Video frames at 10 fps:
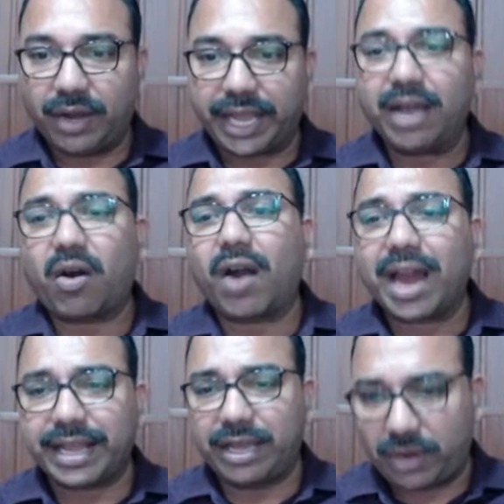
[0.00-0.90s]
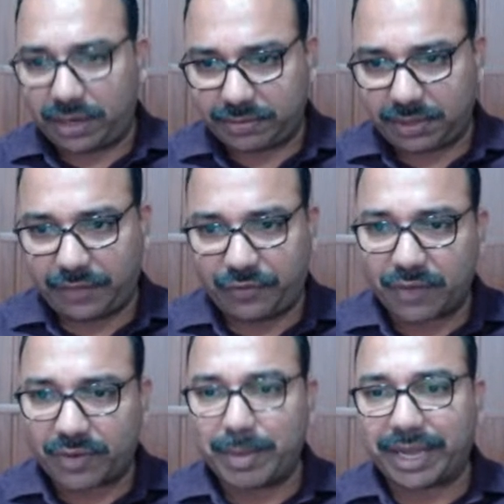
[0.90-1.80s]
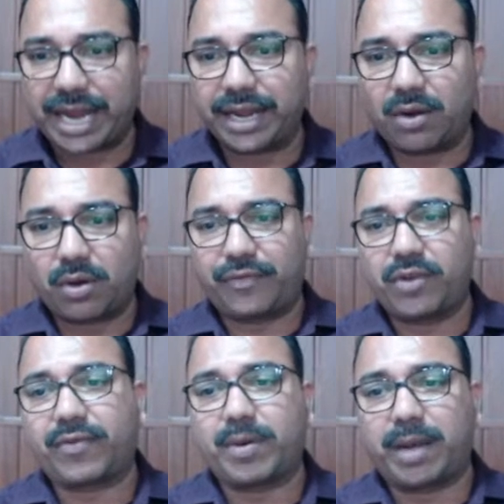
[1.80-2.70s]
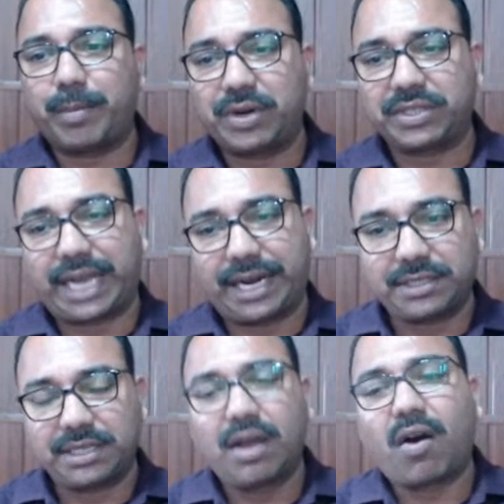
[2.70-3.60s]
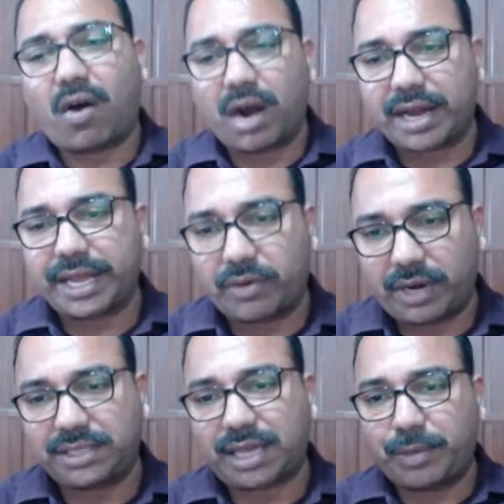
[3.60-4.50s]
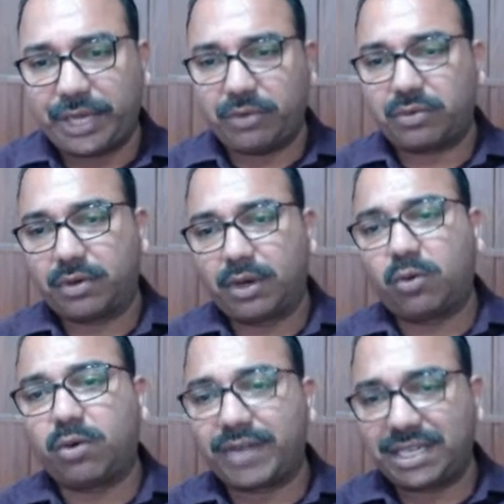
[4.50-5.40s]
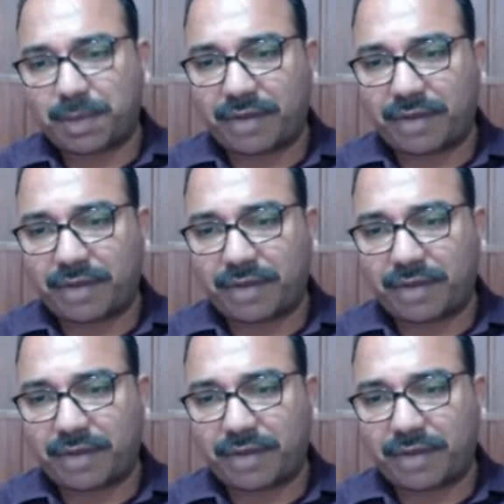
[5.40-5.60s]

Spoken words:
okay, all are equal. If you are from mechanical or if you are from computer science, all are equal. It's up to you. Whoever is